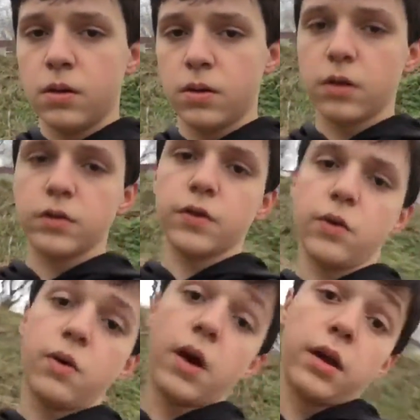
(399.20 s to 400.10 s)
Okay,
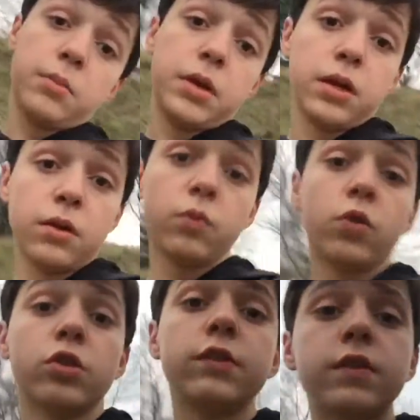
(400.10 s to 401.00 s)
so I am in
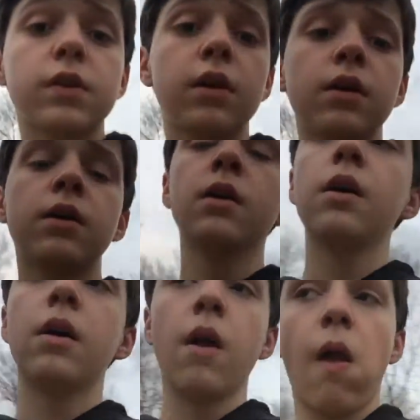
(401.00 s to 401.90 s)
woods
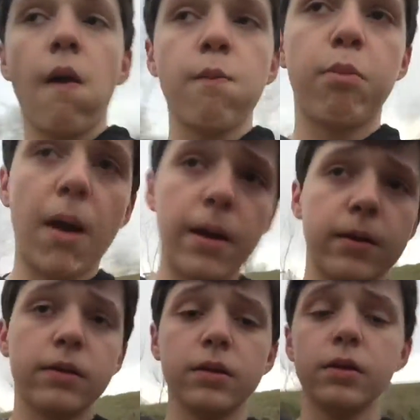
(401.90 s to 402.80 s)
by
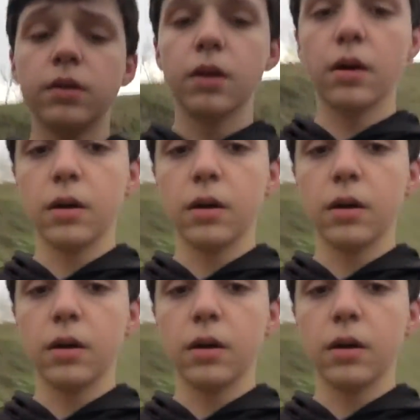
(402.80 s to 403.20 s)
the